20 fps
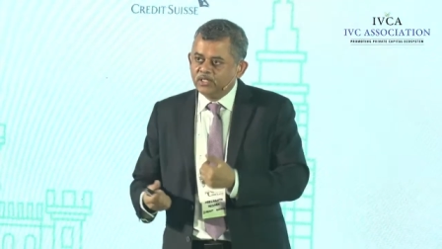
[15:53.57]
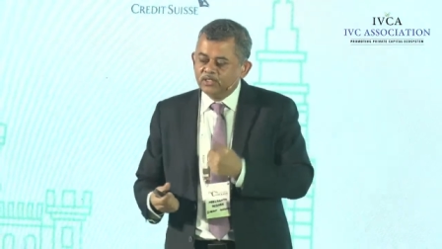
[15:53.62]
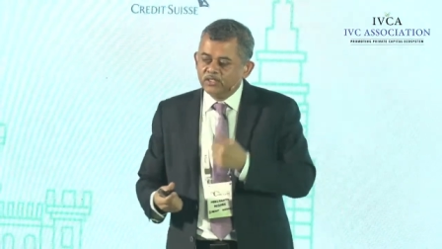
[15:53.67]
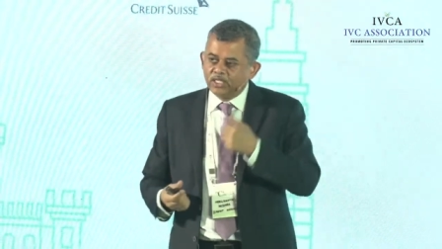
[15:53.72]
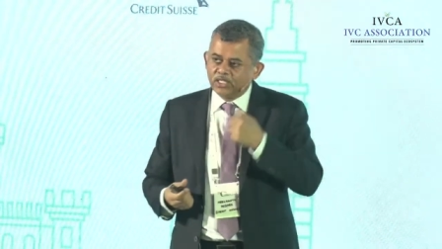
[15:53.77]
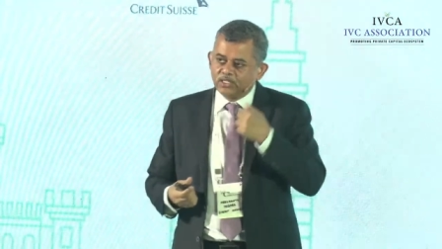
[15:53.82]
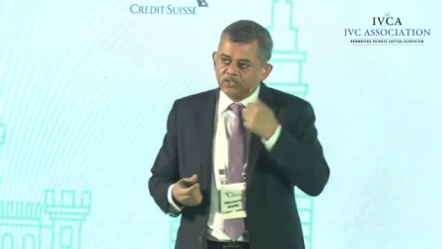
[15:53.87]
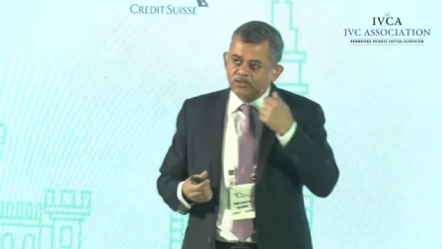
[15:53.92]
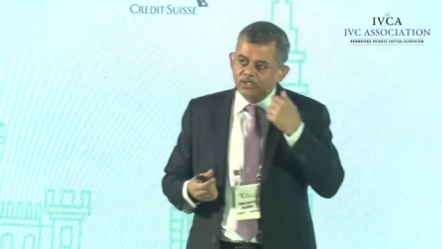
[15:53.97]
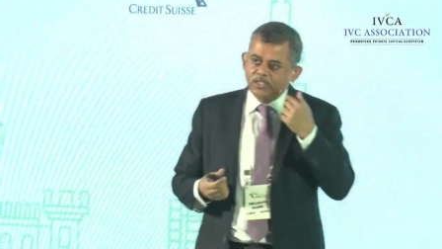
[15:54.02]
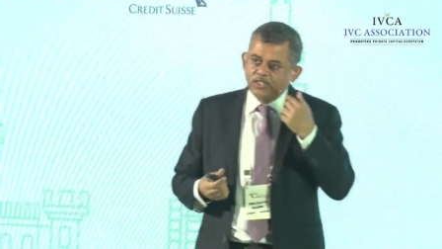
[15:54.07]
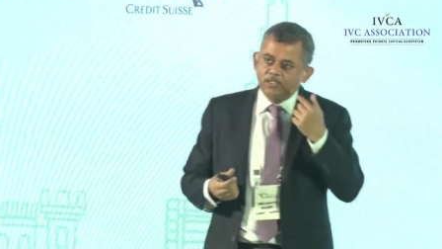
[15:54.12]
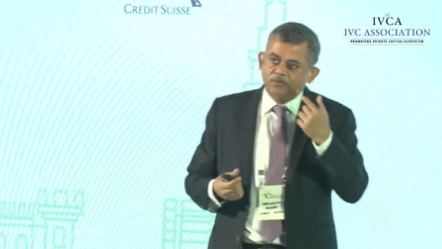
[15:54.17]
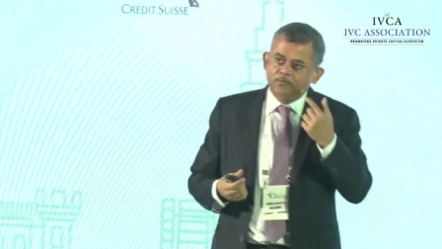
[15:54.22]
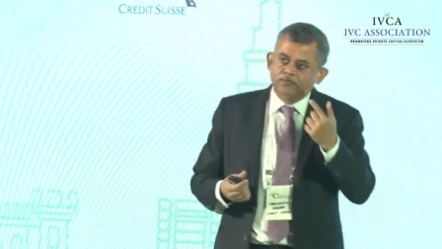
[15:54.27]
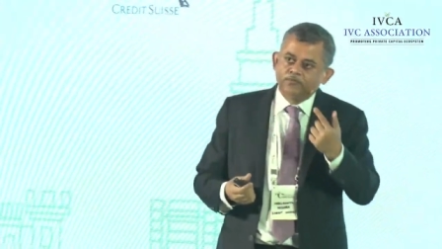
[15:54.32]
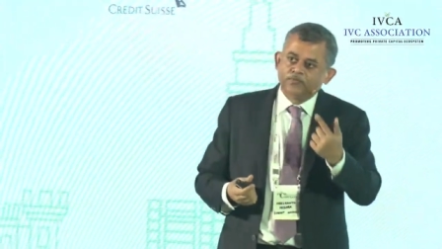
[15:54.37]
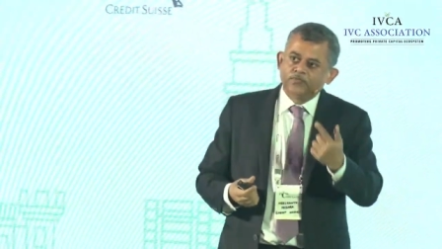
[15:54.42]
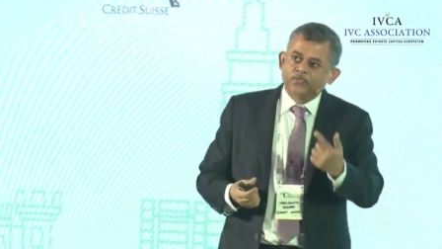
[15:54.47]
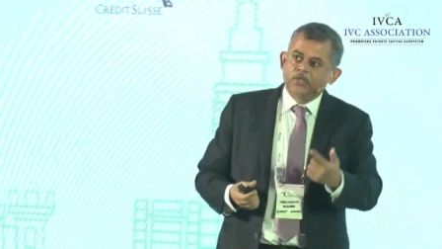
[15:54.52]
that money
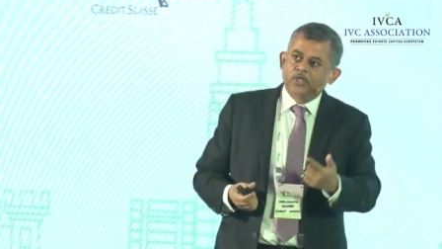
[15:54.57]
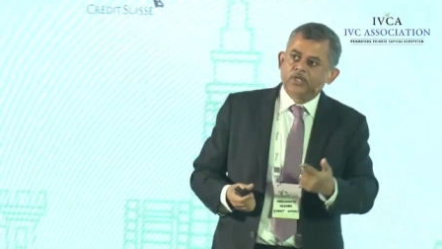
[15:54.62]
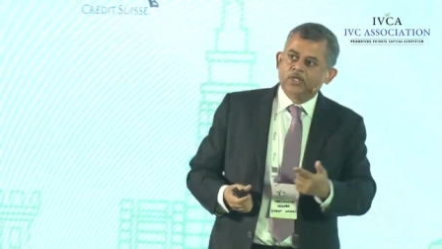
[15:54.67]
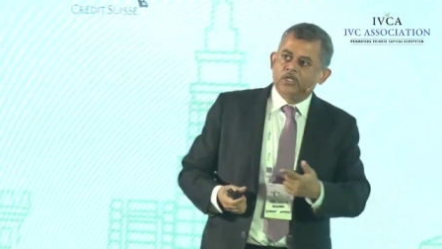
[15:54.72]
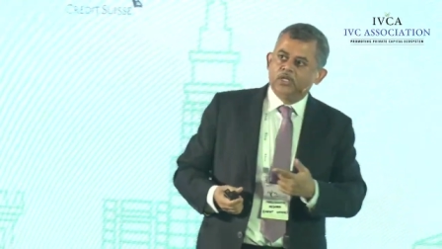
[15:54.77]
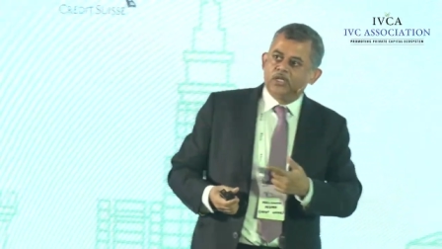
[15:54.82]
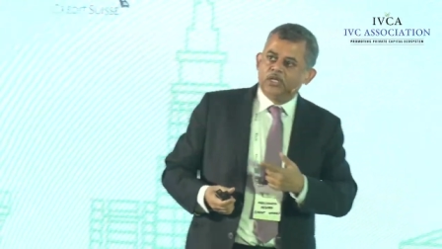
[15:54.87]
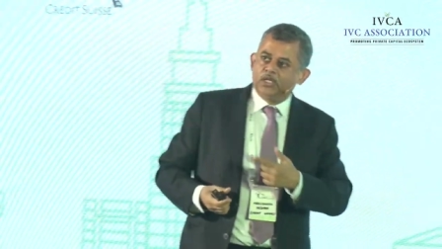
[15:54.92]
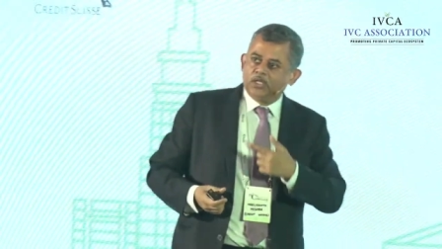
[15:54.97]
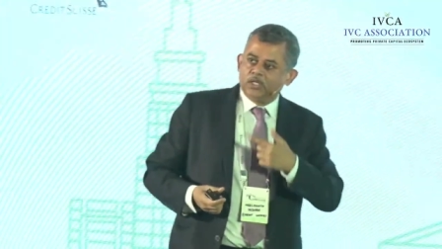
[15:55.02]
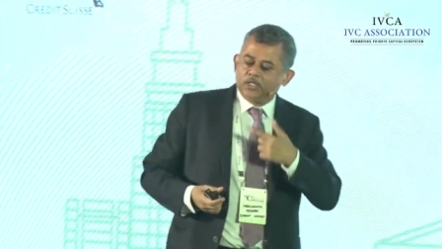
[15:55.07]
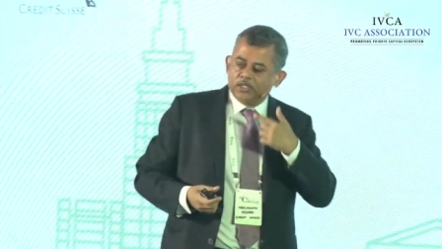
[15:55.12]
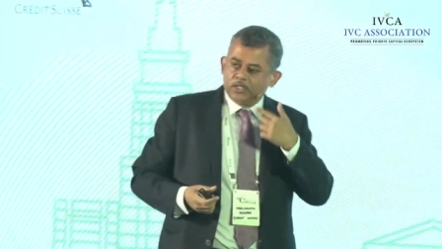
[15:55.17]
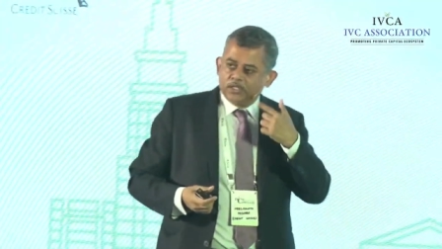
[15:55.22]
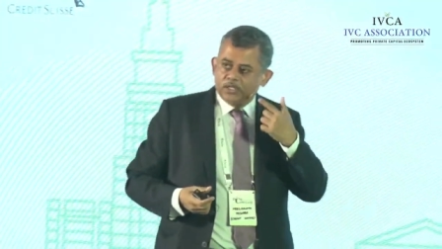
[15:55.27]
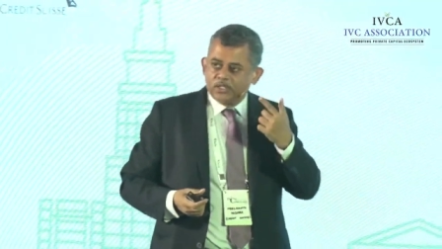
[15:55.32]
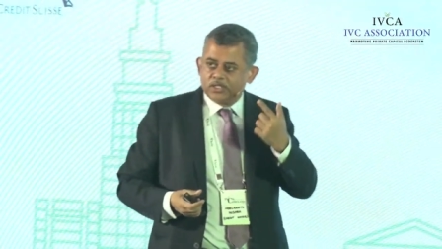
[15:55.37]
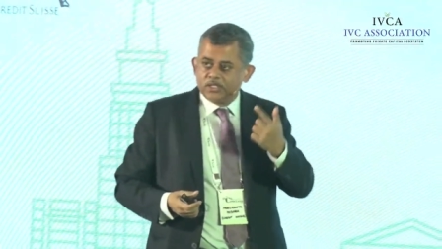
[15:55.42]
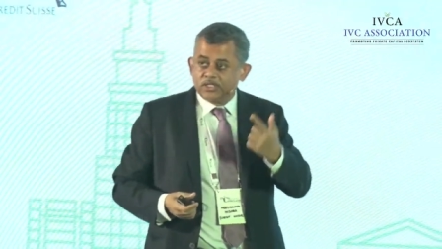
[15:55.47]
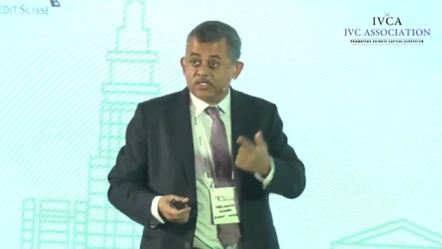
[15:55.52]
is actually going
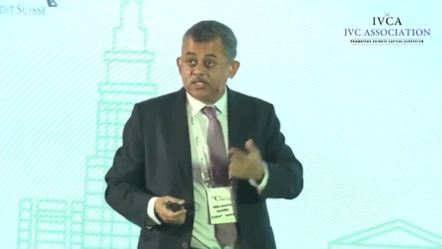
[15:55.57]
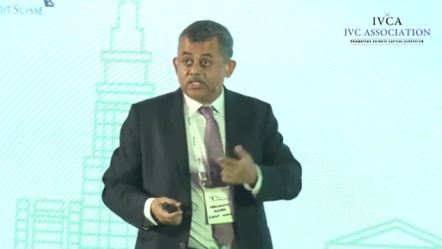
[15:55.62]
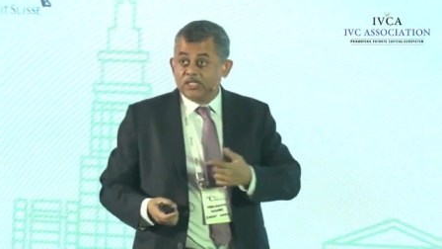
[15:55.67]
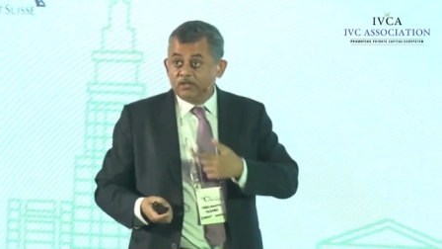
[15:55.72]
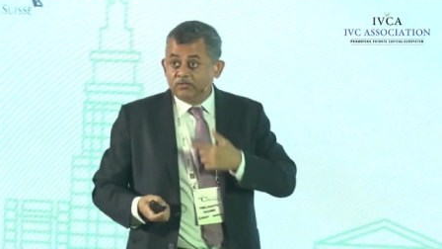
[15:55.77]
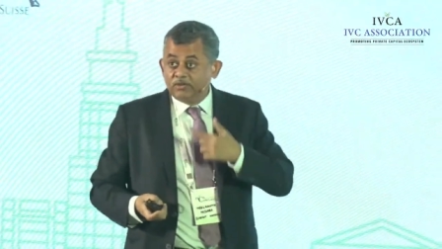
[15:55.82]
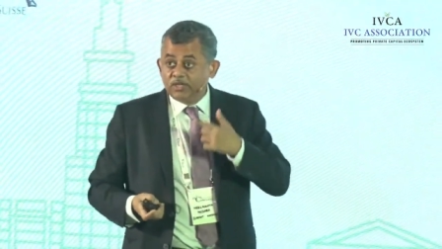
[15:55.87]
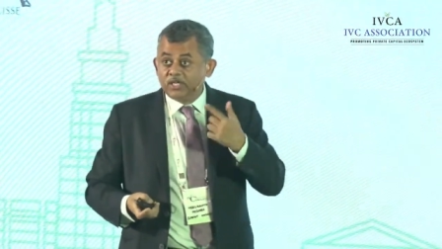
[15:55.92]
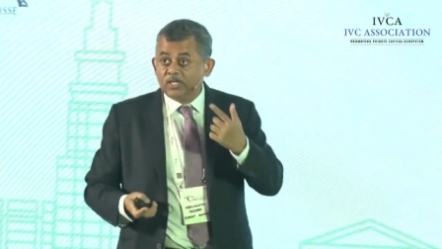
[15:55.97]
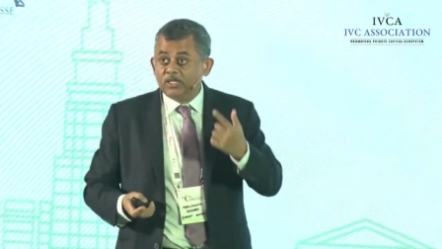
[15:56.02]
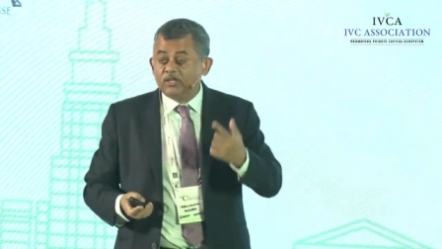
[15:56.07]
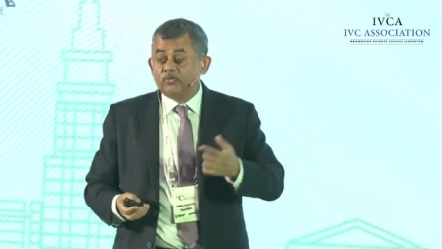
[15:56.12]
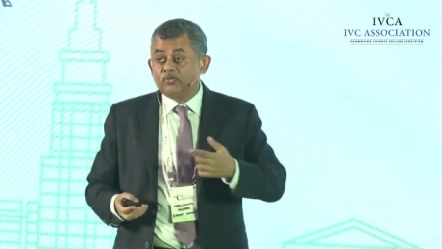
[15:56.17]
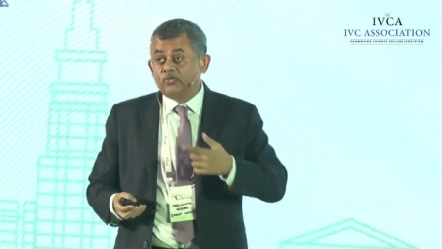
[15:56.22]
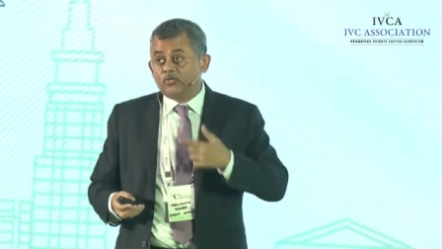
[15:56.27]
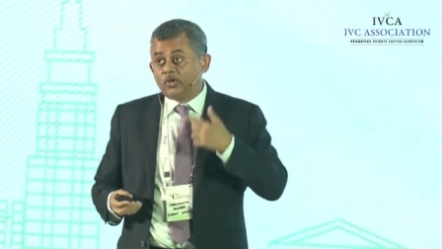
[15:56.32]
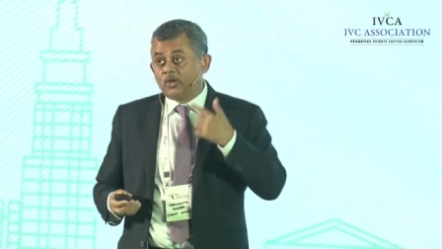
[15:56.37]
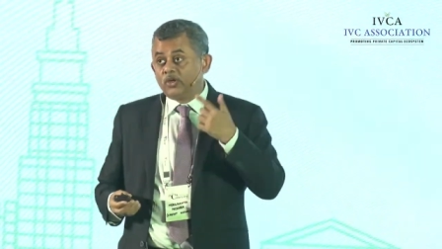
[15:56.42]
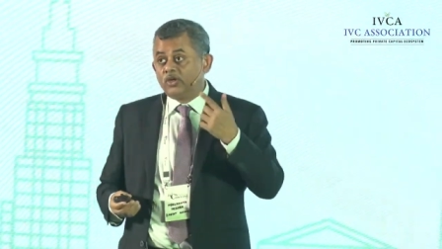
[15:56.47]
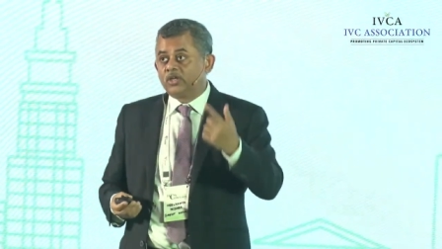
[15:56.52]
into equities.
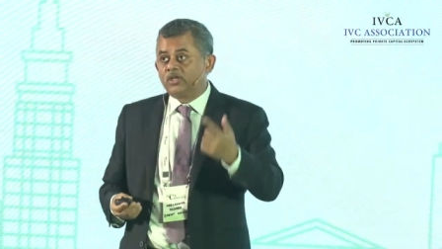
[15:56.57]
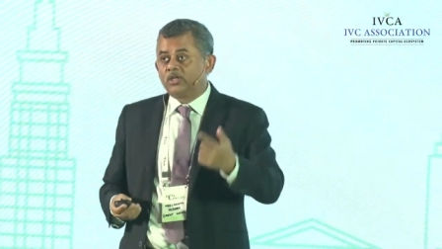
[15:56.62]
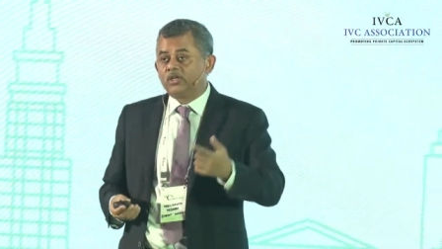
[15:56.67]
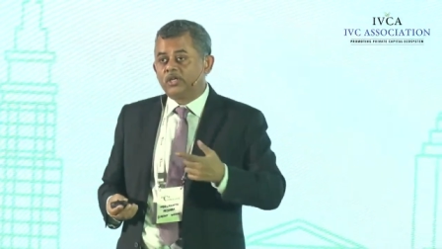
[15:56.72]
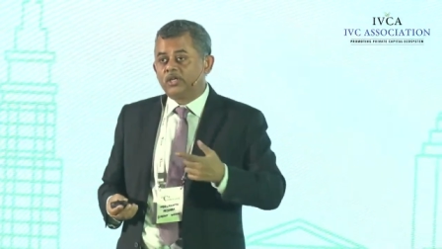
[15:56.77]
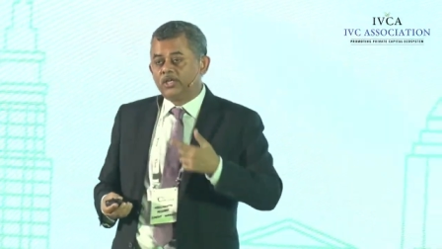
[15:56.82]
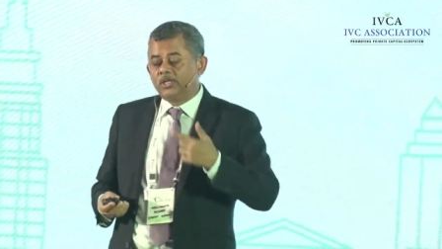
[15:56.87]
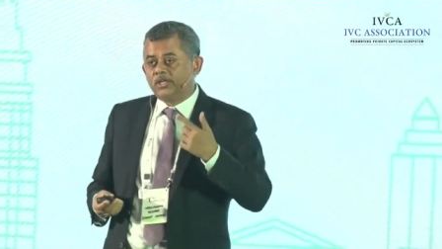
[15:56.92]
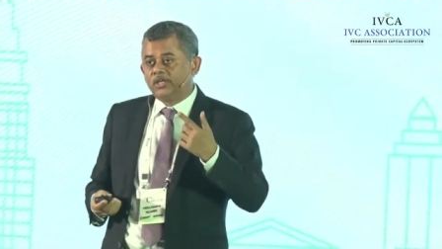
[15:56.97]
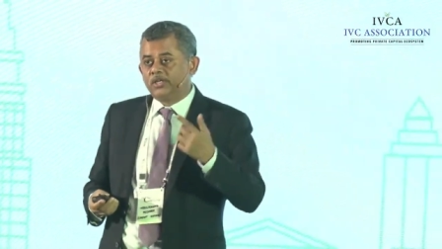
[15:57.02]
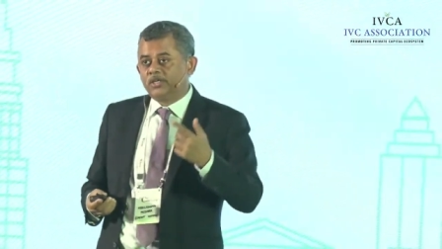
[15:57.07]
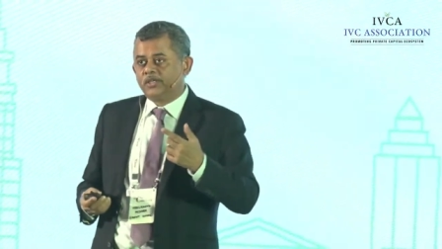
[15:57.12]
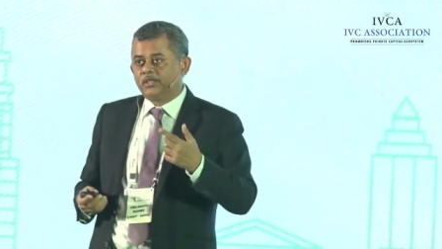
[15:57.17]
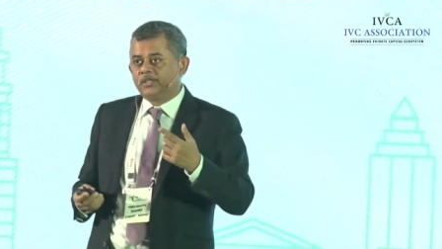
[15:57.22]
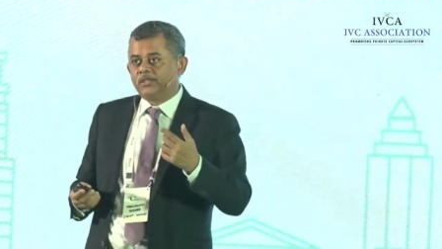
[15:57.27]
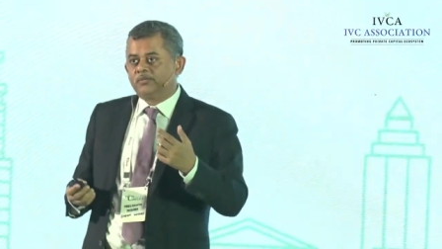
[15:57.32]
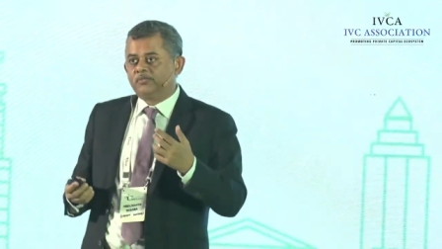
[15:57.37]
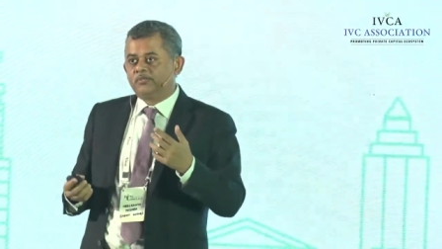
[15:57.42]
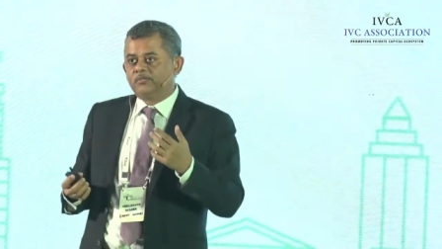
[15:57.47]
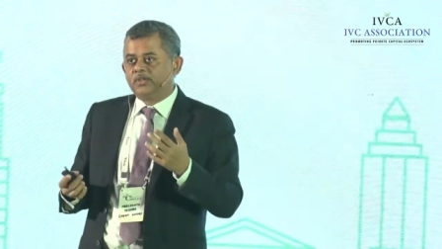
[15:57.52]
Part of it is going into equities.